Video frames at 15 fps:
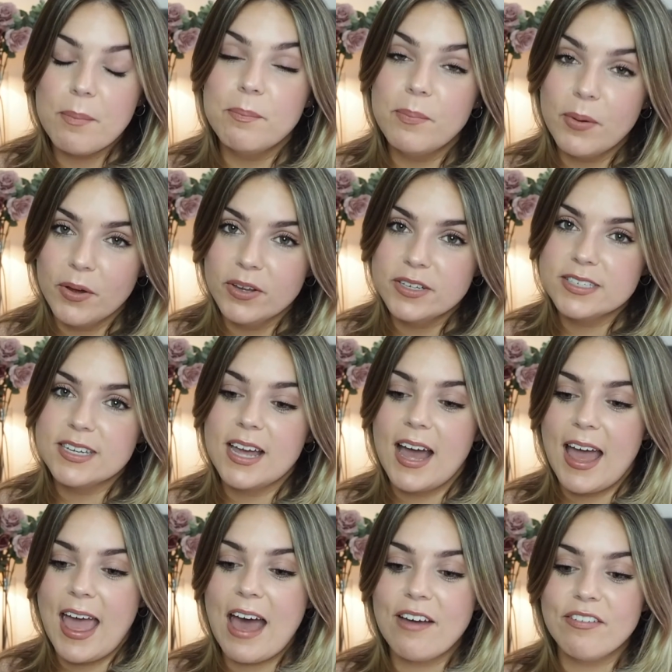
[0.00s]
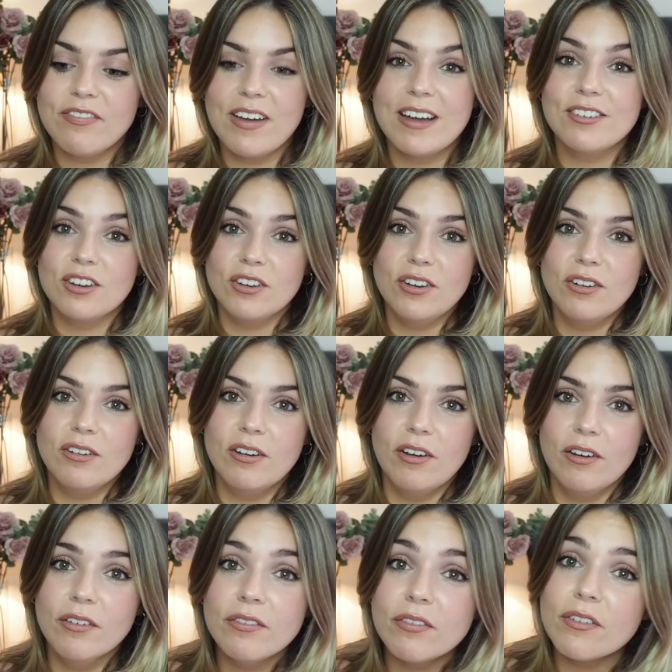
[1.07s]
But I have found a new
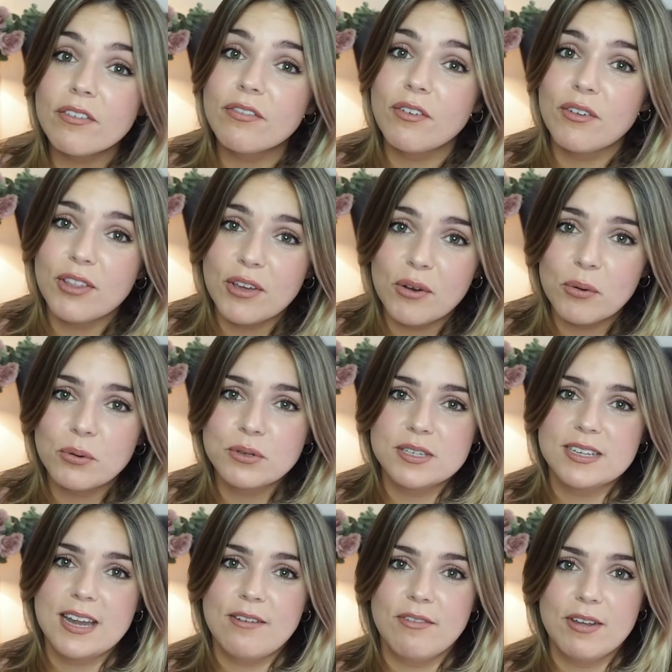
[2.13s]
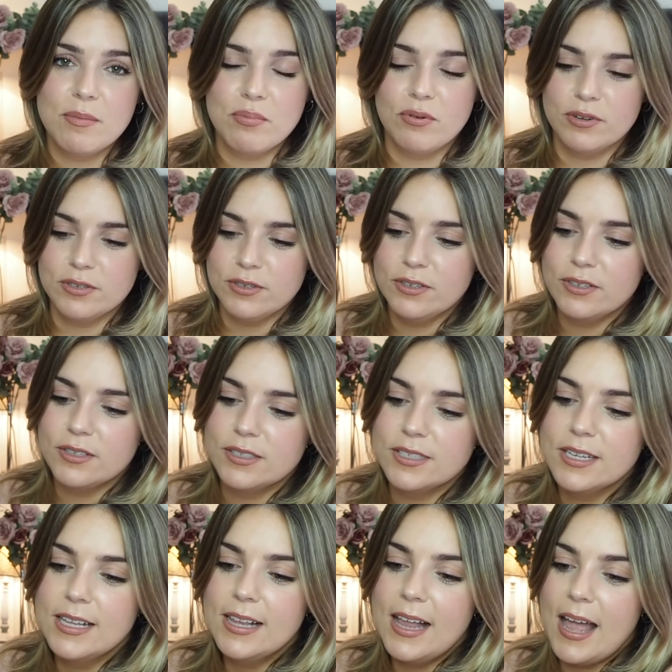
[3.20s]
love for the Ordinary products,
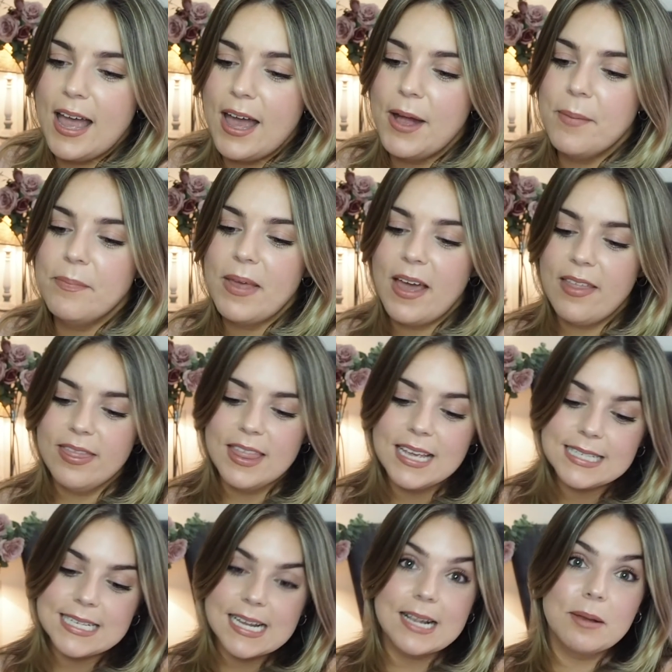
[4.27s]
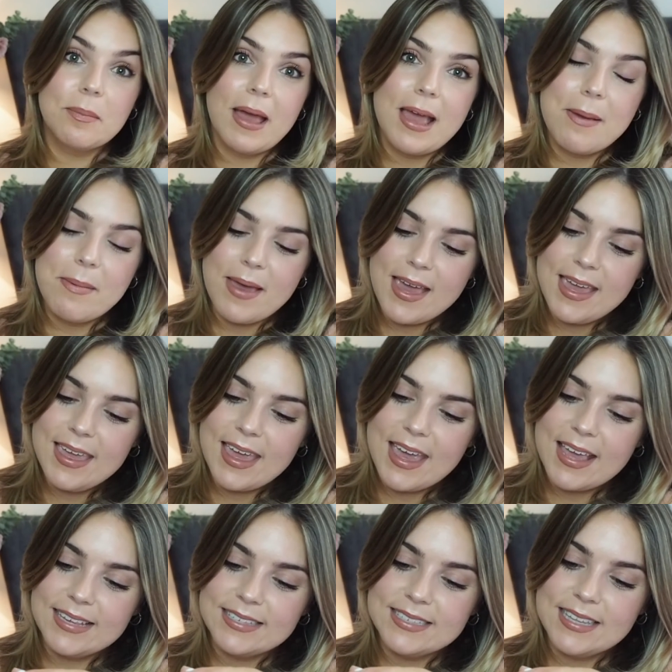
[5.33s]
and this little baby
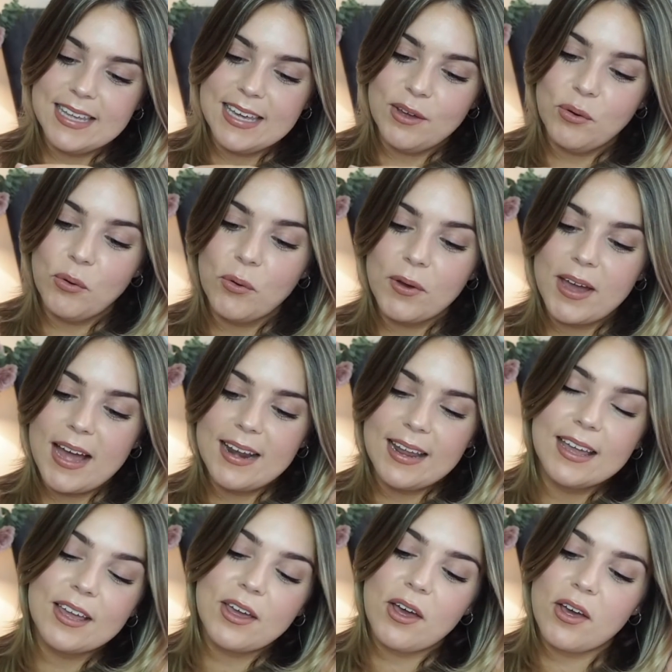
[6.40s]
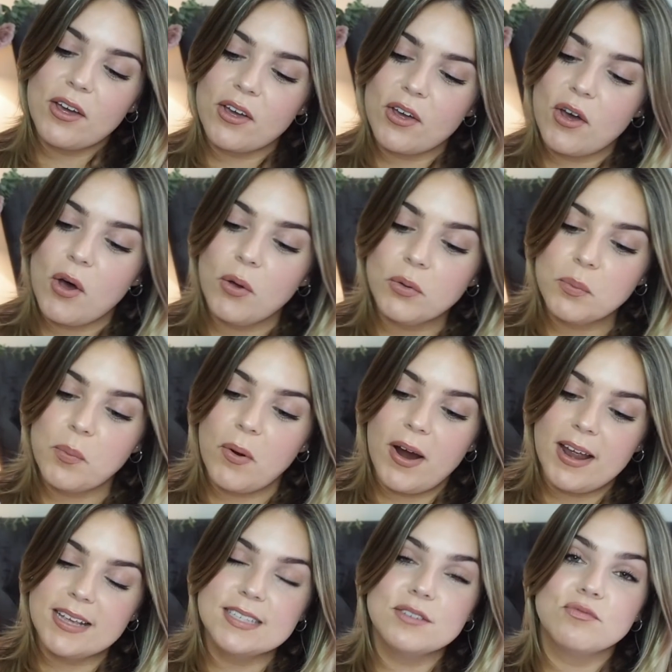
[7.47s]
is the organic cold
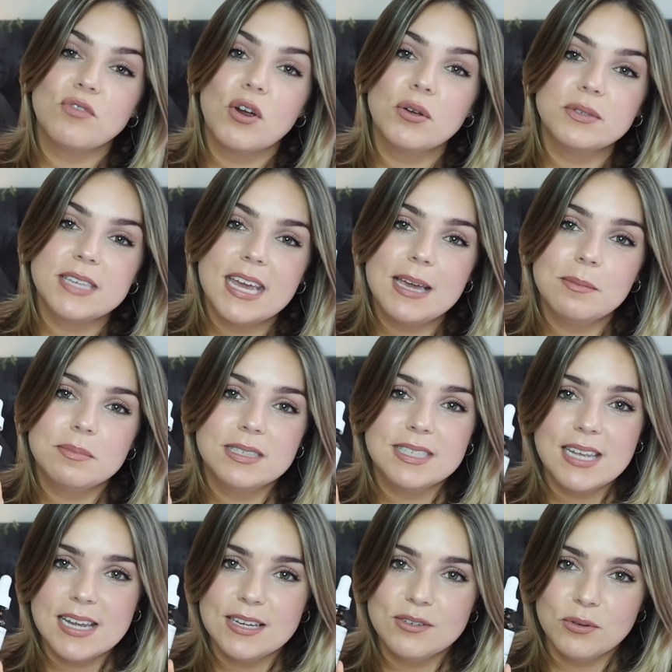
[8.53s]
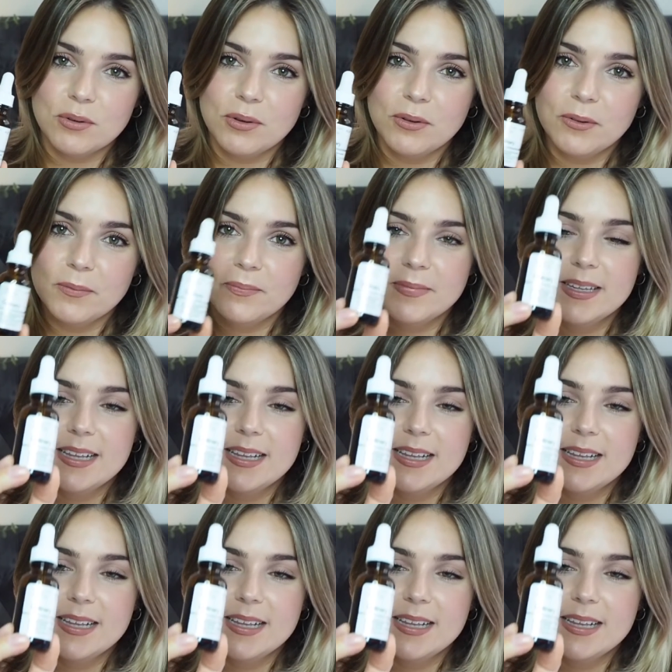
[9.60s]
pressed rose hip seed oil.